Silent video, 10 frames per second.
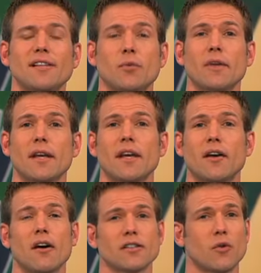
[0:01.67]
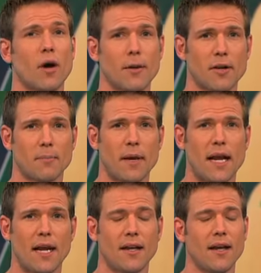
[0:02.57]
is one that can cause quite a bit of
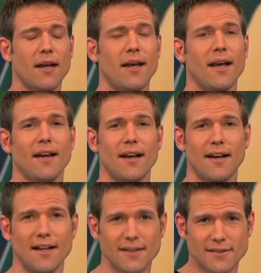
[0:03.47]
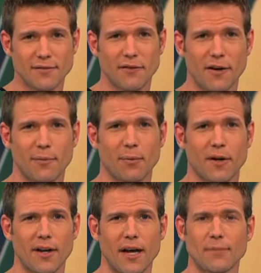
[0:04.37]
pain, and it isn't very
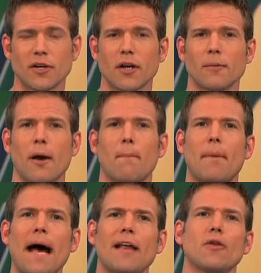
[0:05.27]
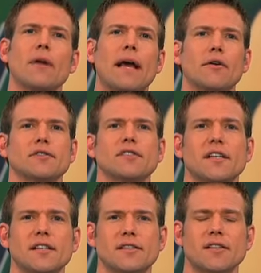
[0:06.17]
pretty. I'm talking about pilonidal
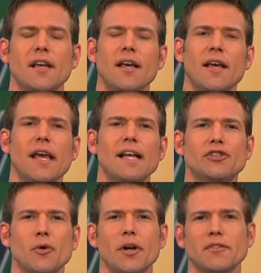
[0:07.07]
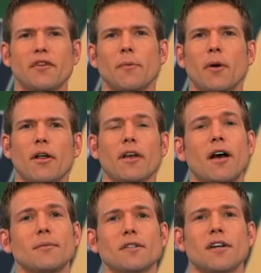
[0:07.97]
cysts. And join us via
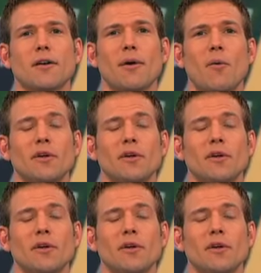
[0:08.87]
Polycom to talk about